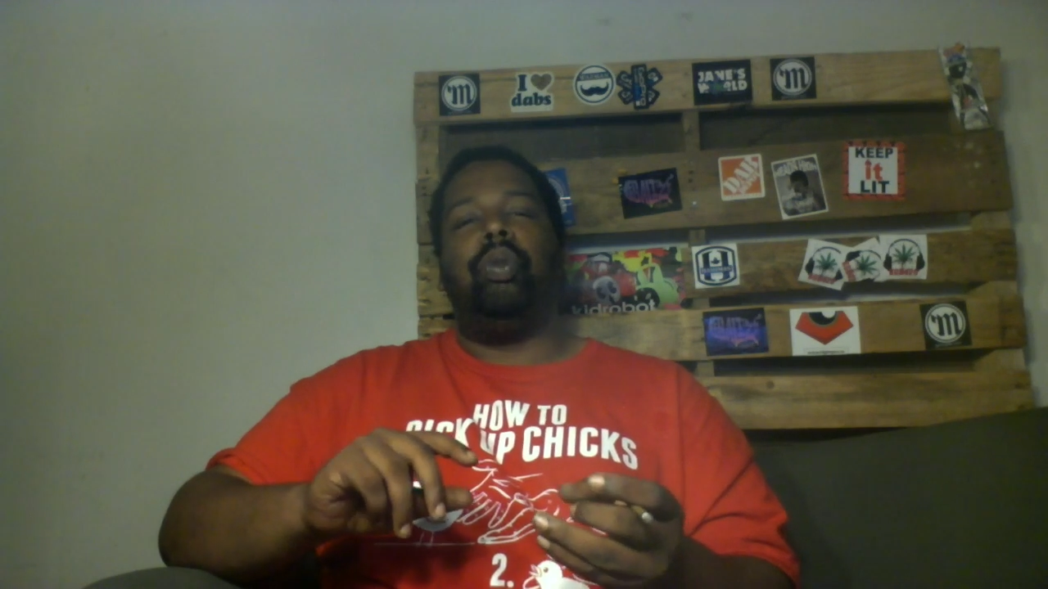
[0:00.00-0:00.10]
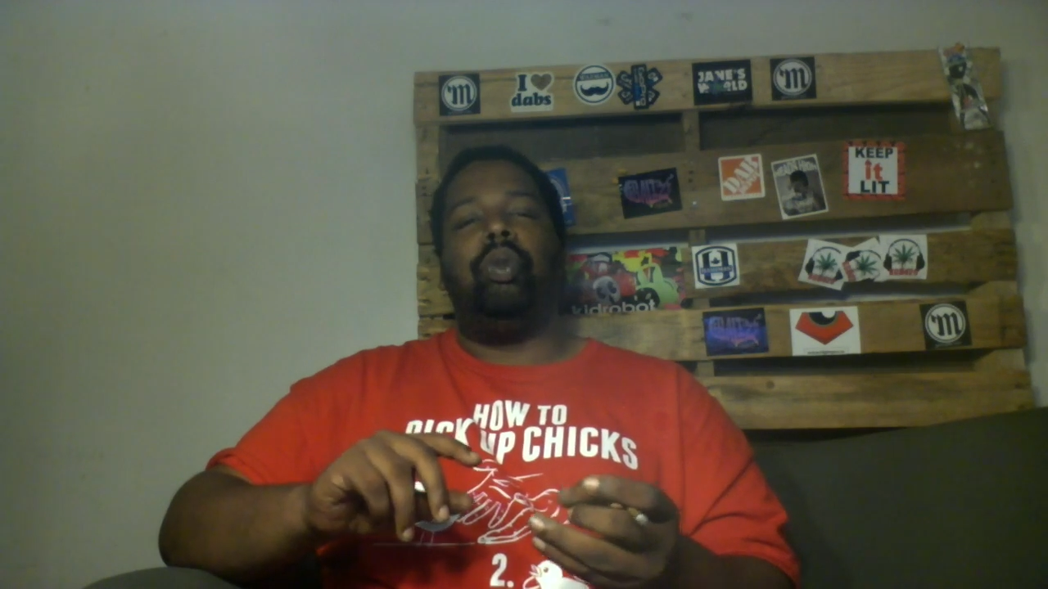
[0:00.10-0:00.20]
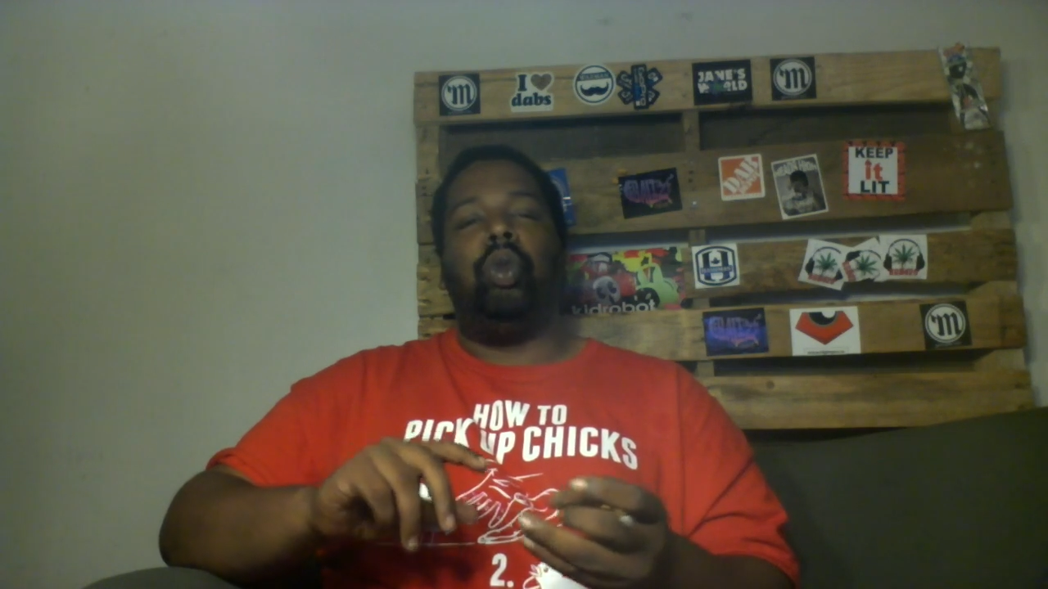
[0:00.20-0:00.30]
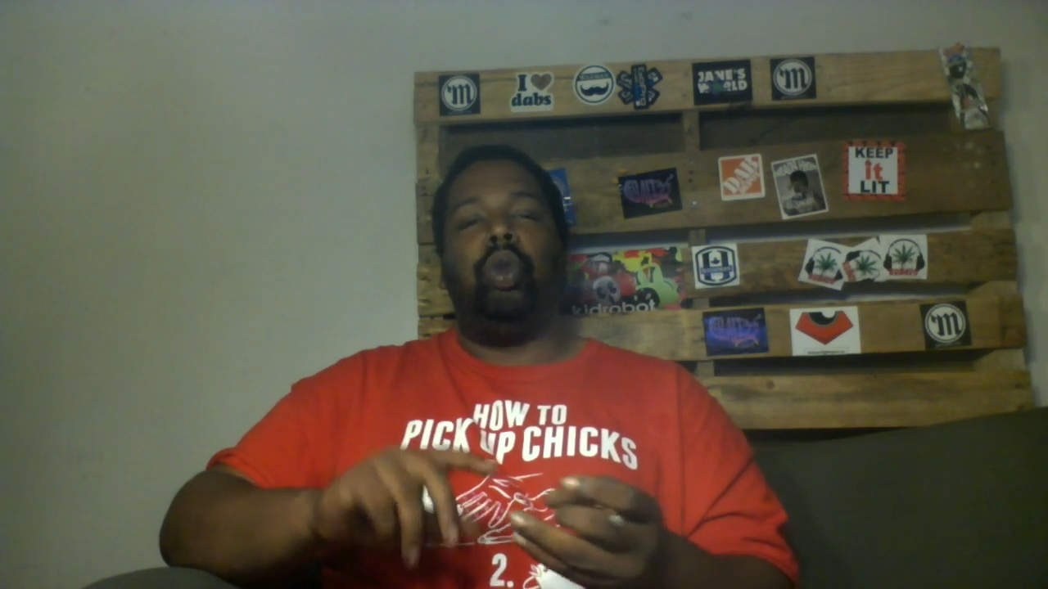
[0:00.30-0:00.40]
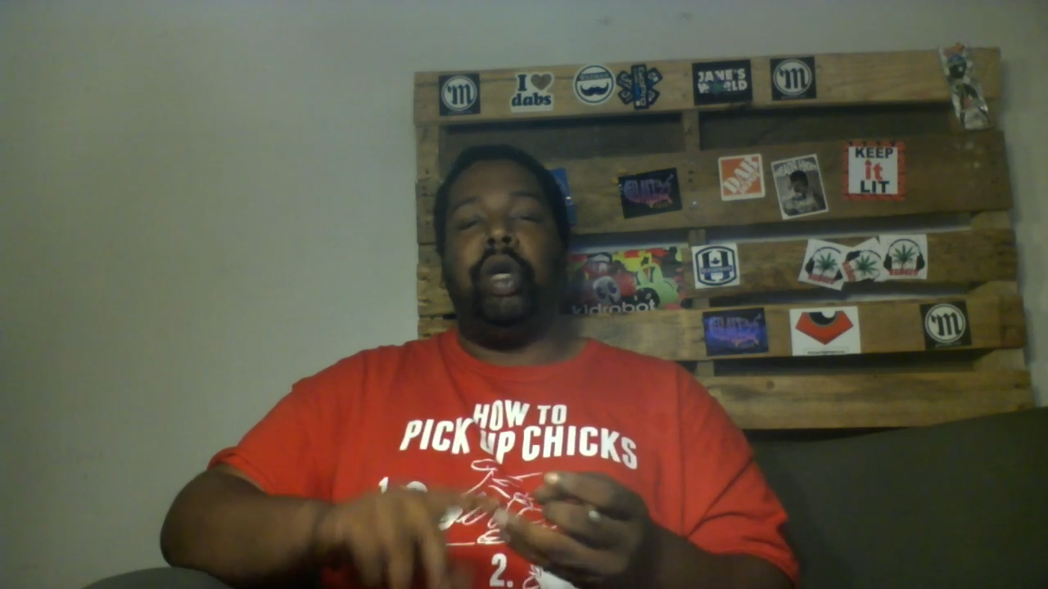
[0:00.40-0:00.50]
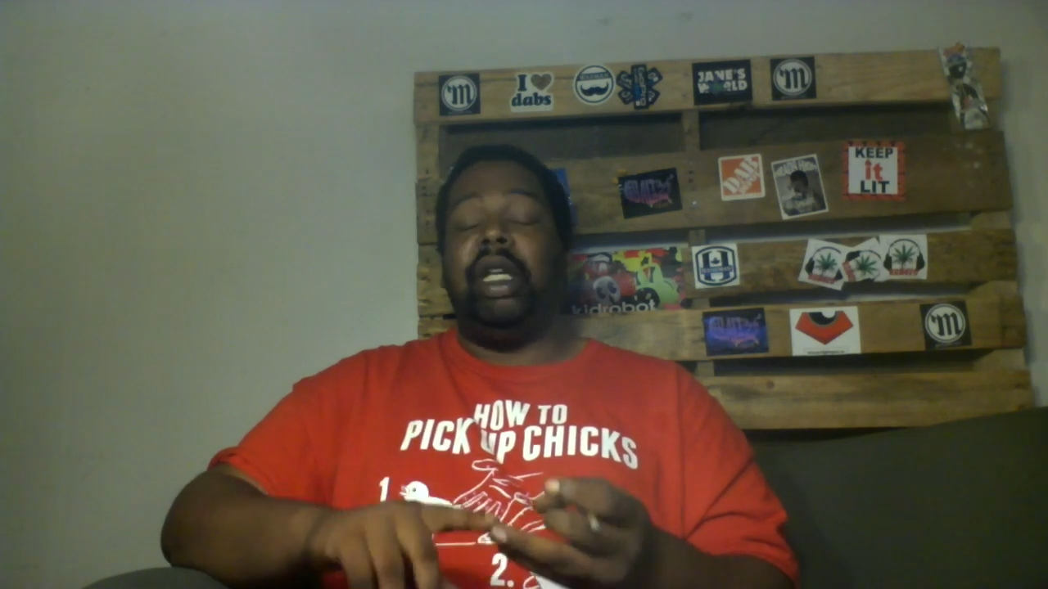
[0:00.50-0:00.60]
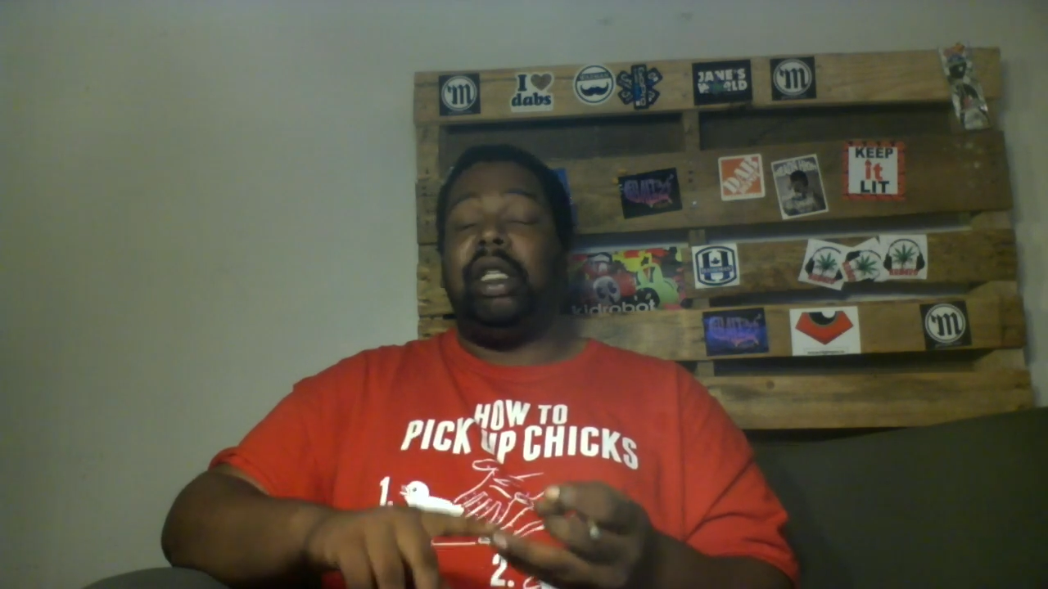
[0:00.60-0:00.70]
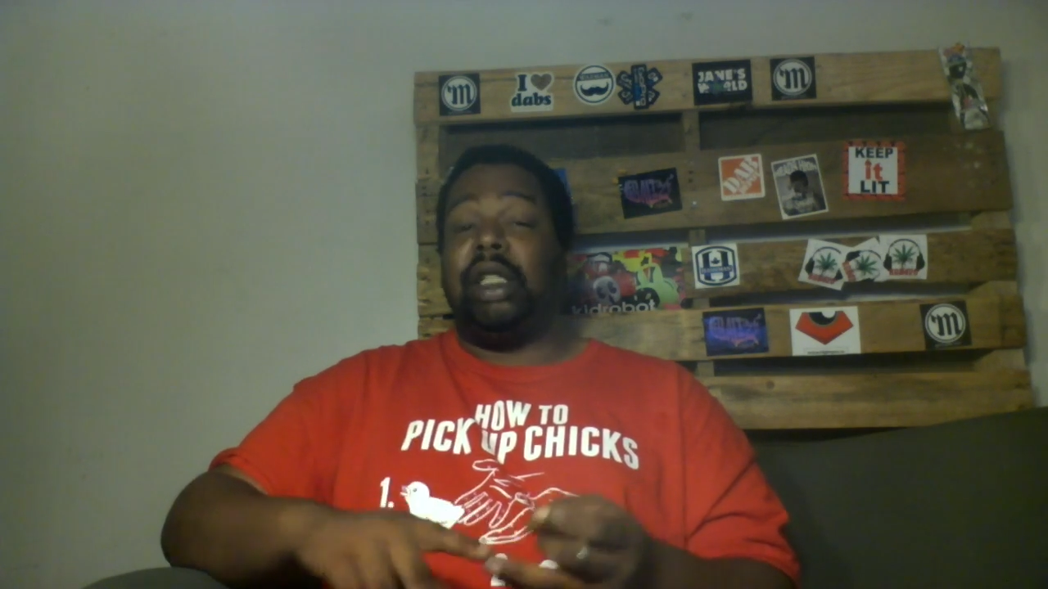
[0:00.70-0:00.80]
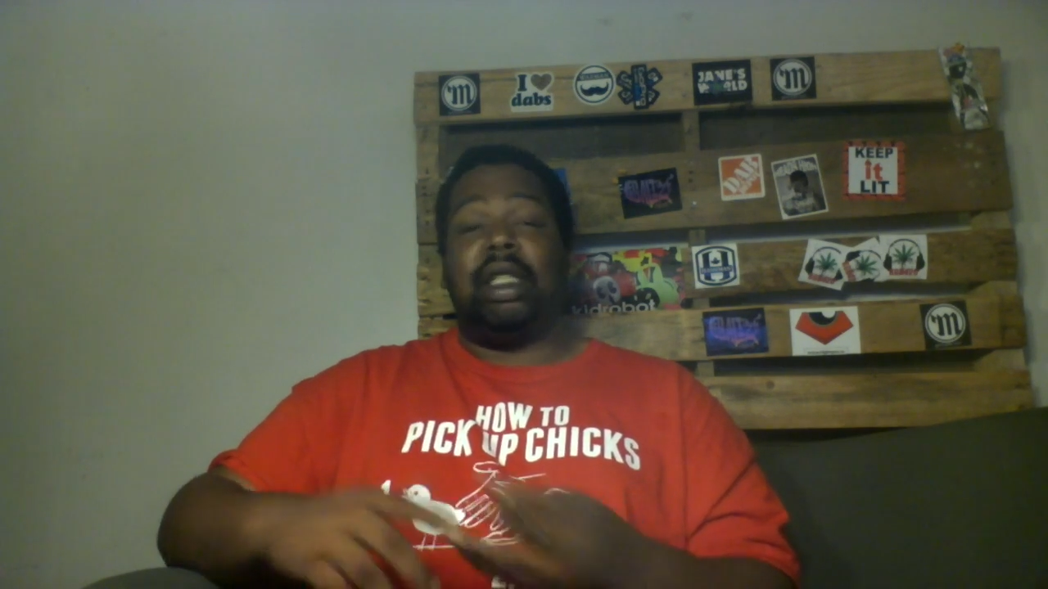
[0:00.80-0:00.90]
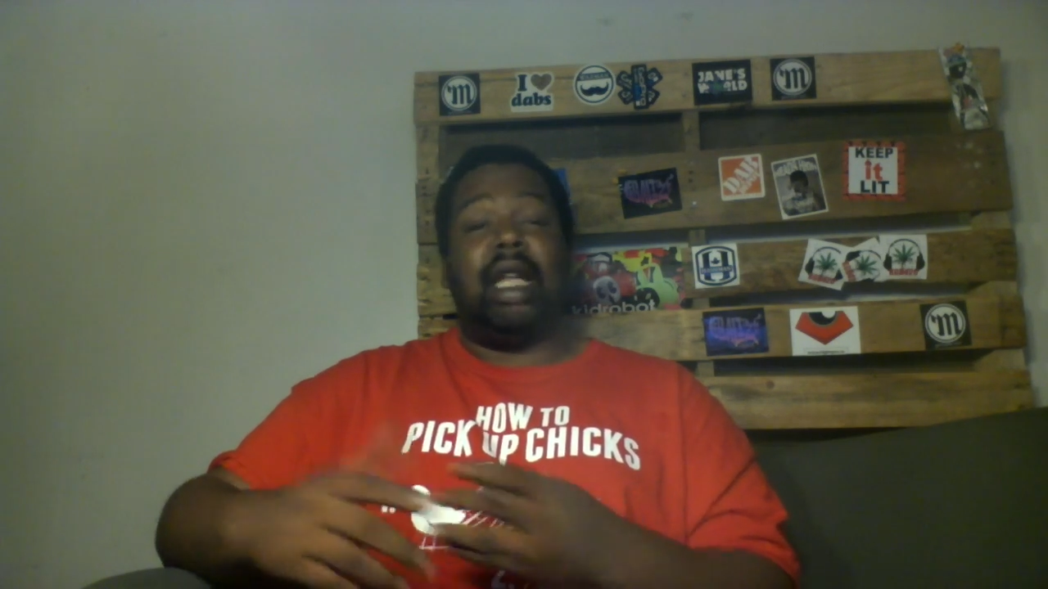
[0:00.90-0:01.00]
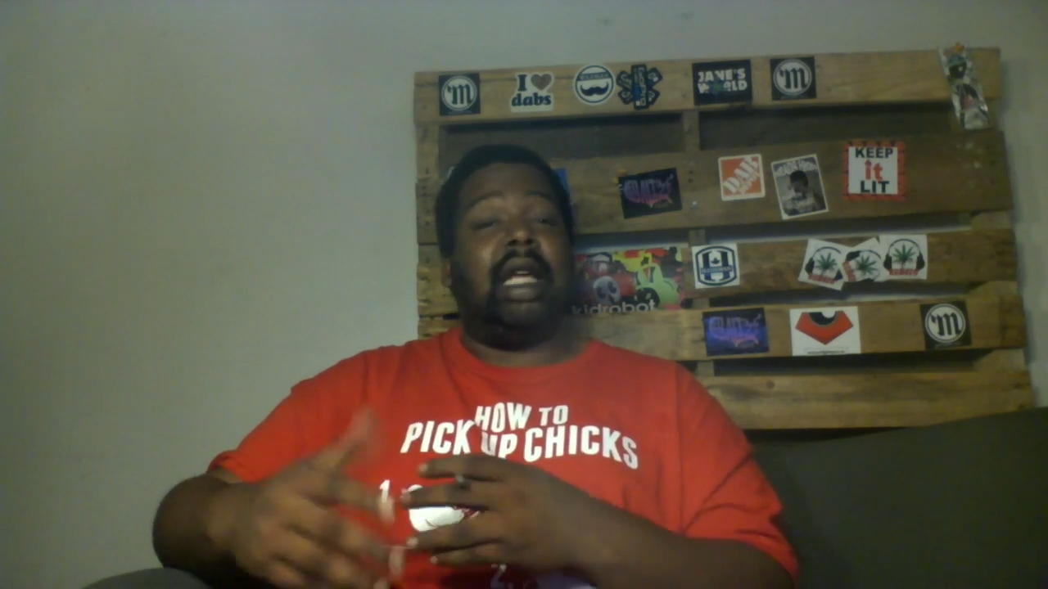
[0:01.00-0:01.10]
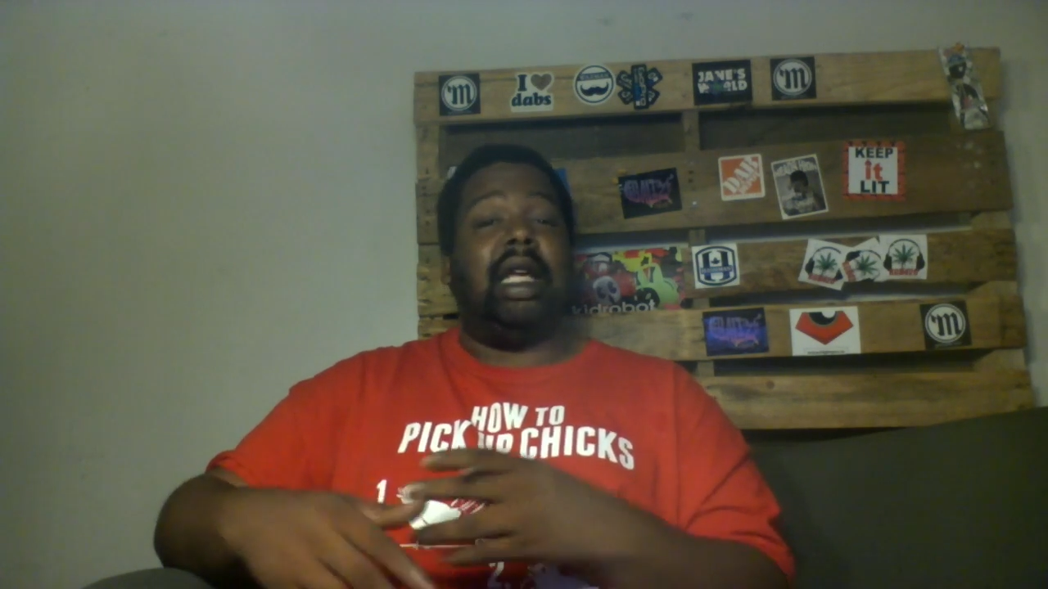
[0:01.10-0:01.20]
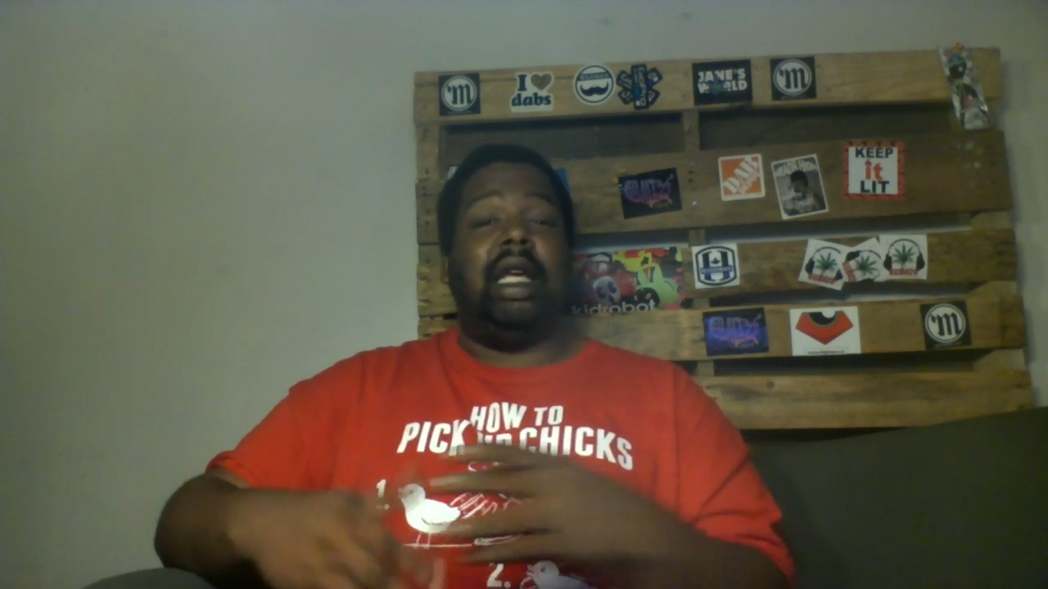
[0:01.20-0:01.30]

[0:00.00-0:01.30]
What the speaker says: We, just like